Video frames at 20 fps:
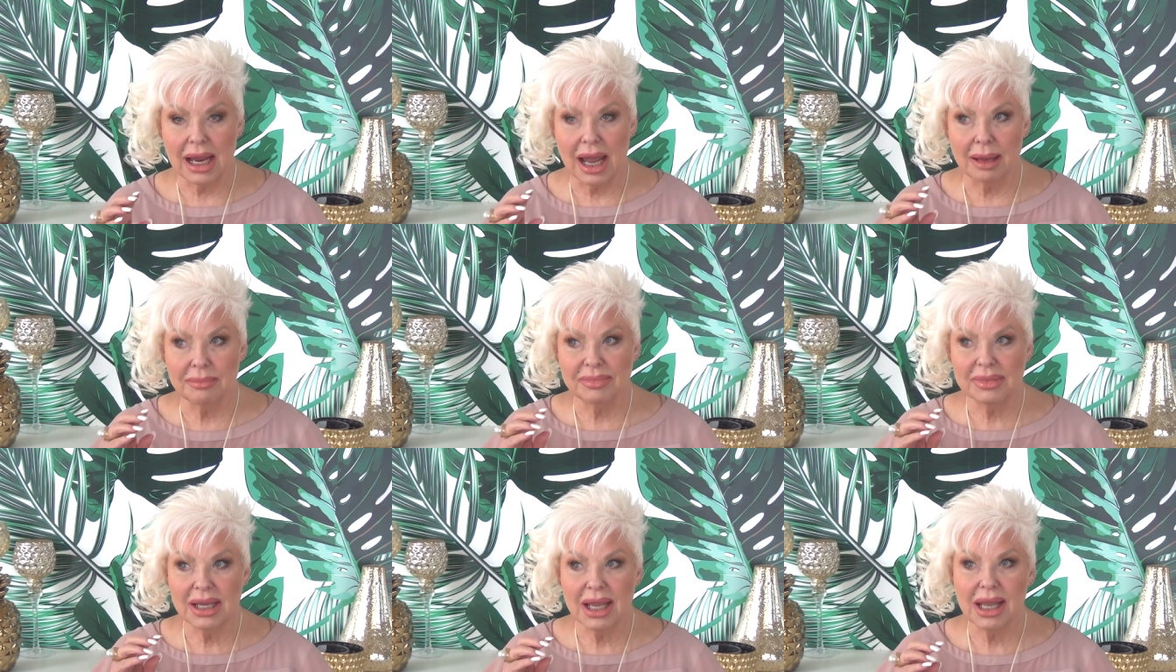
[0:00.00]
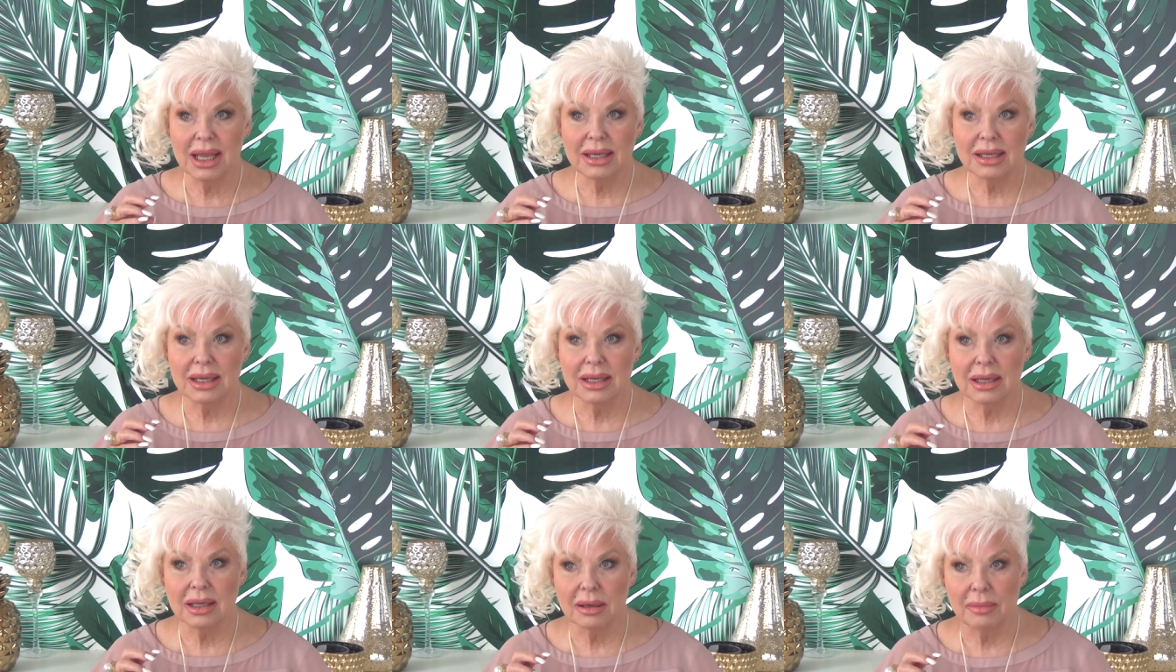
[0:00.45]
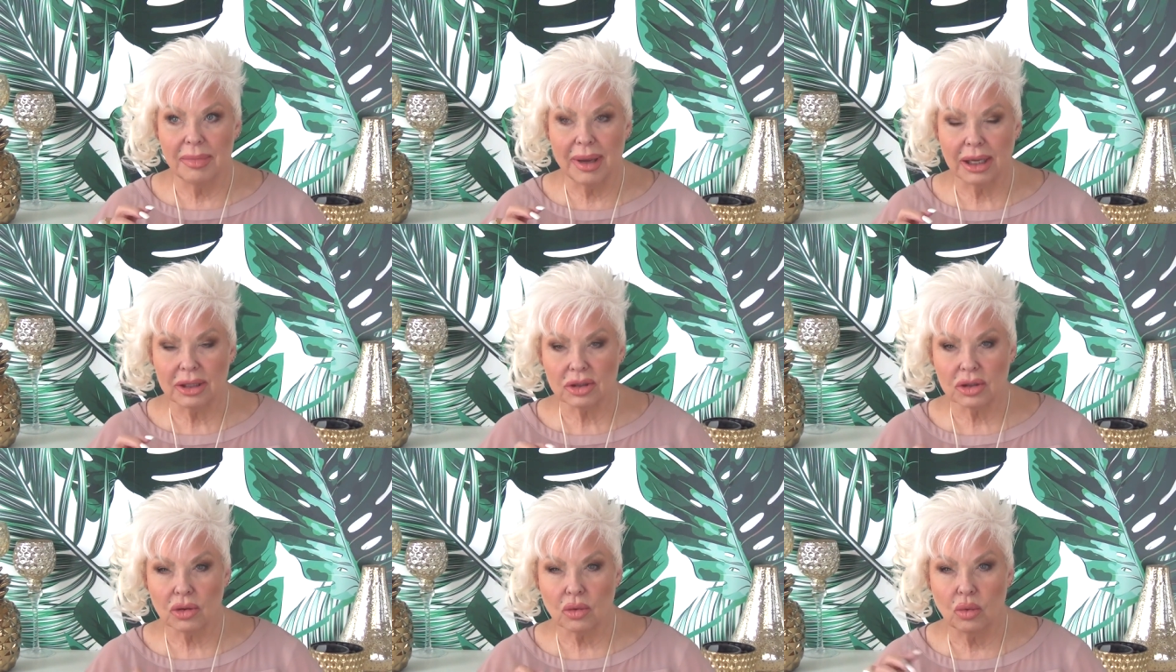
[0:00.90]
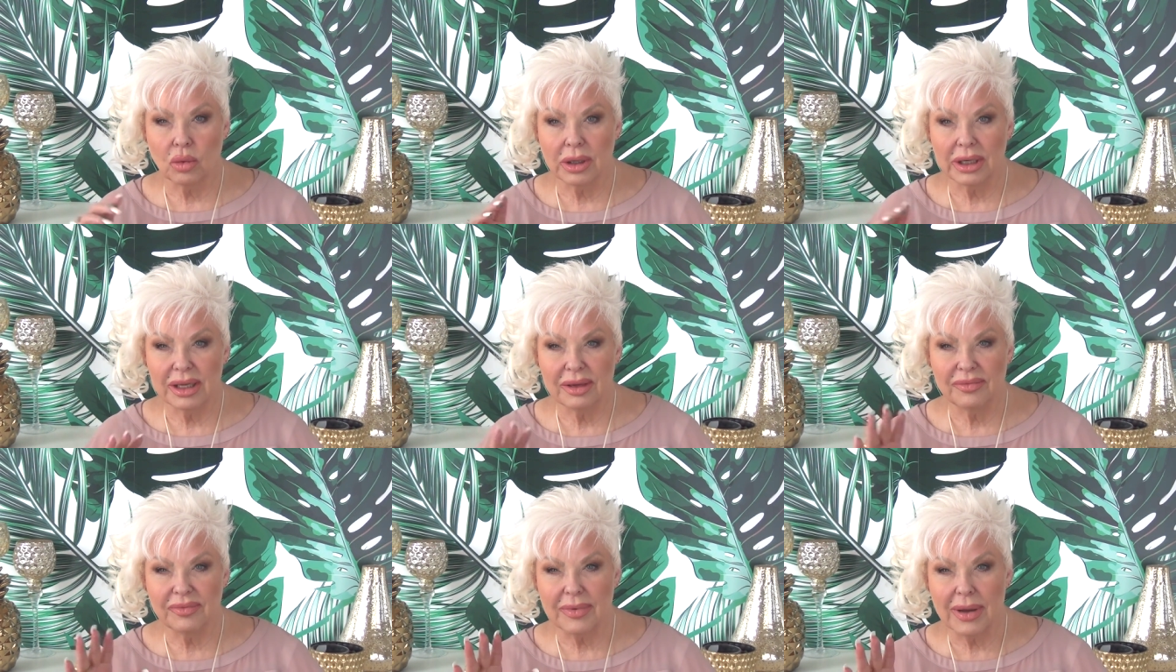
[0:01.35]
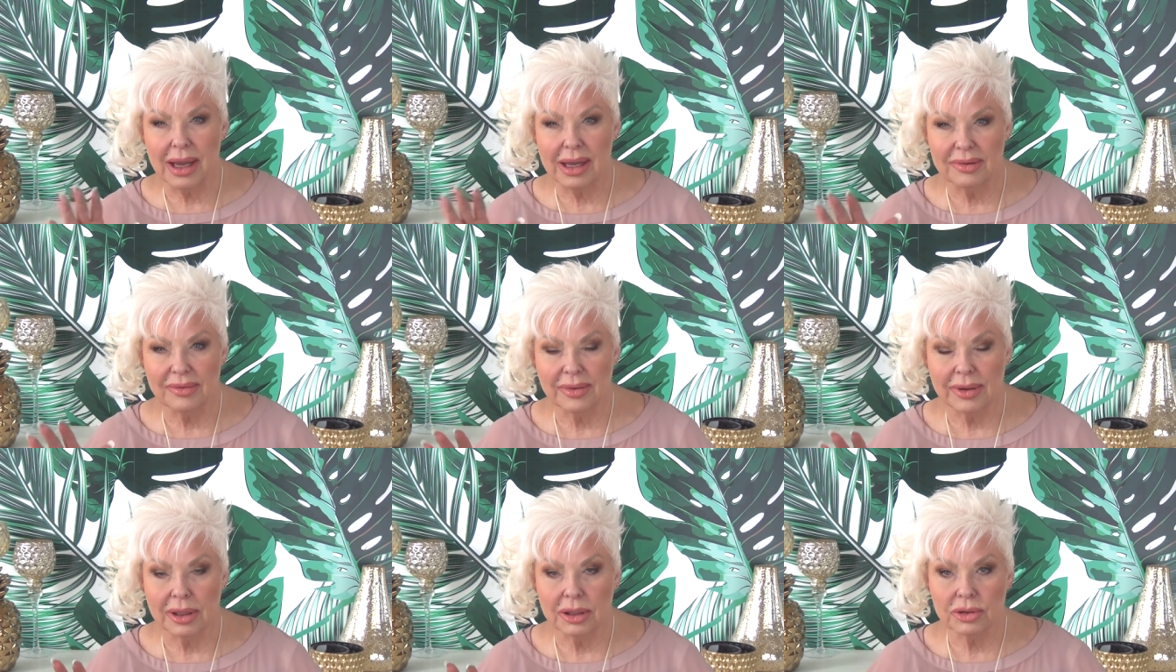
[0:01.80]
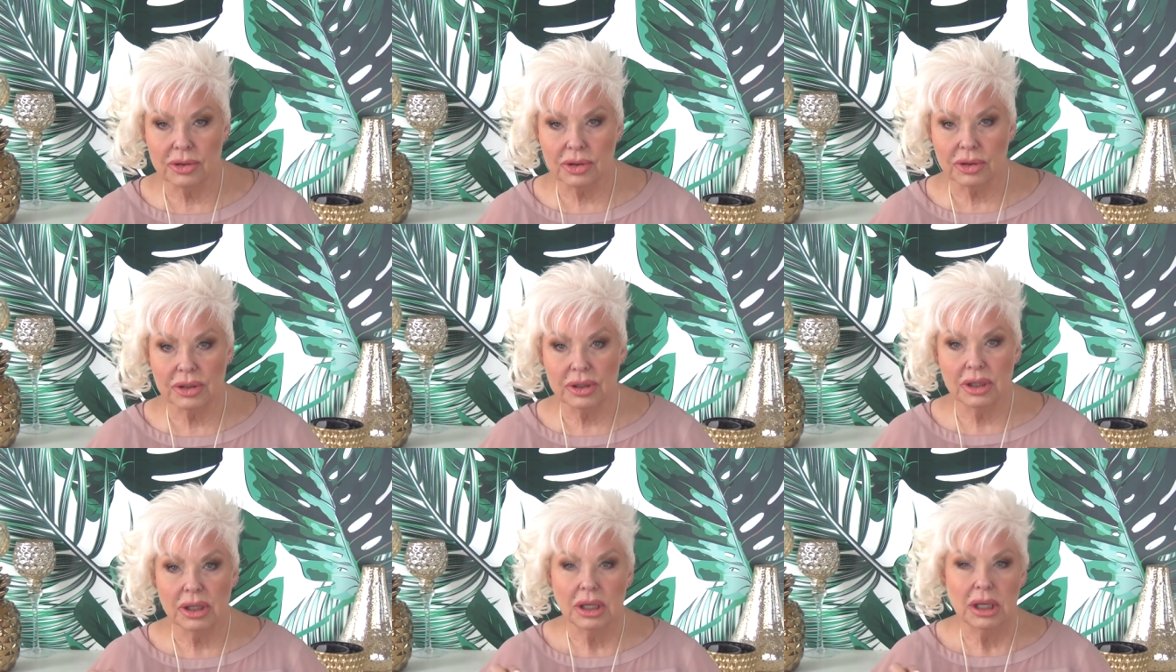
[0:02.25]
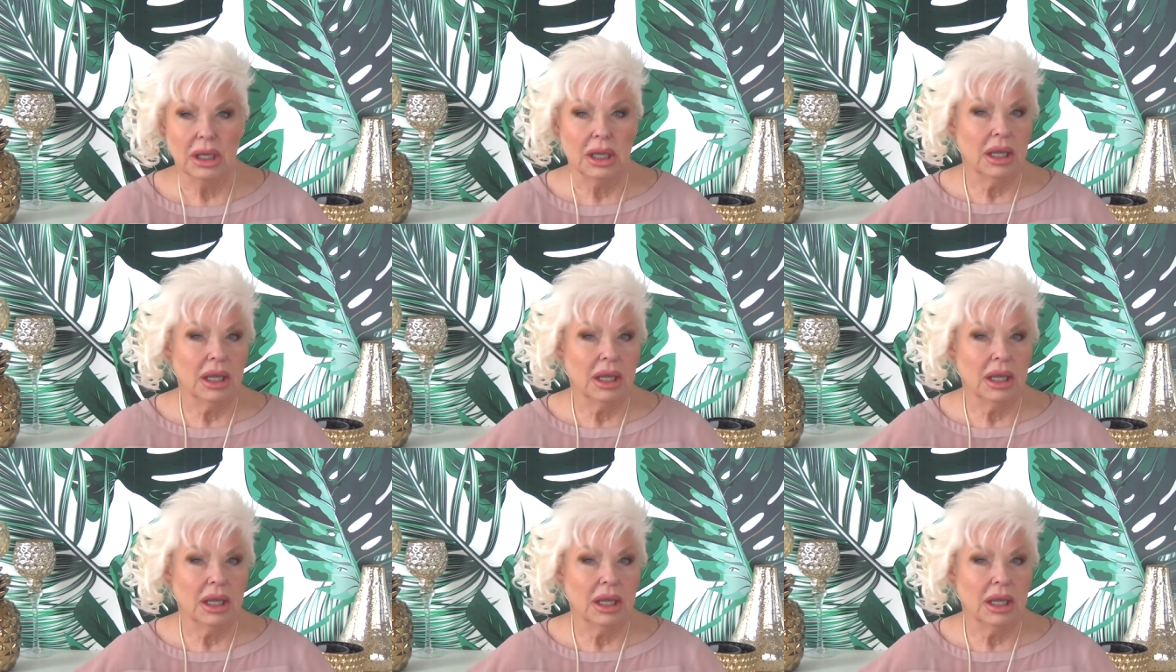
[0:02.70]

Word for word: I'm taking about 2,500